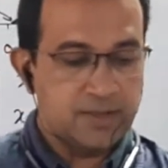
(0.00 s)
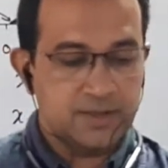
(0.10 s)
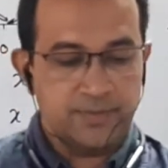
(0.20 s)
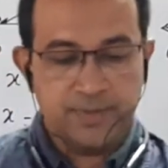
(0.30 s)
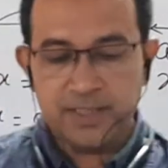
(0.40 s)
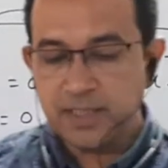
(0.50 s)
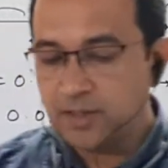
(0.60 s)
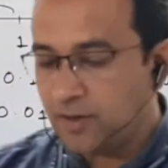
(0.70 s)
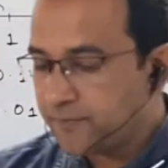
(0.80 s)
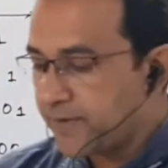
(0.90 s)
The
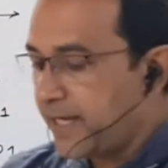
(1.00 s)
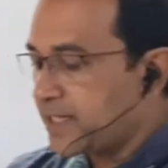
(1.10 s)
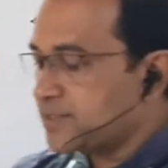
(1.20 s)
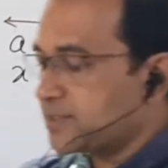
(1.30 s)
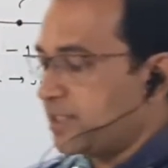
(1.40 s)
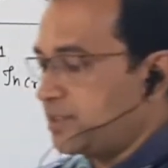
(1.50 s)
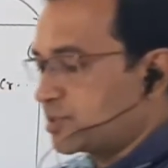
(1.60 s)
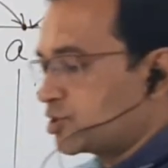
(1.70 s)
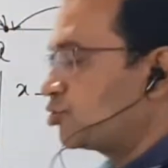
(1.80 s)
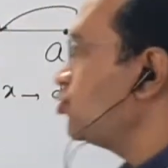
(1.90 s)
meaning of x
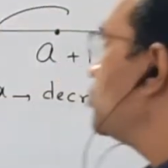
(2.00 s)
tends to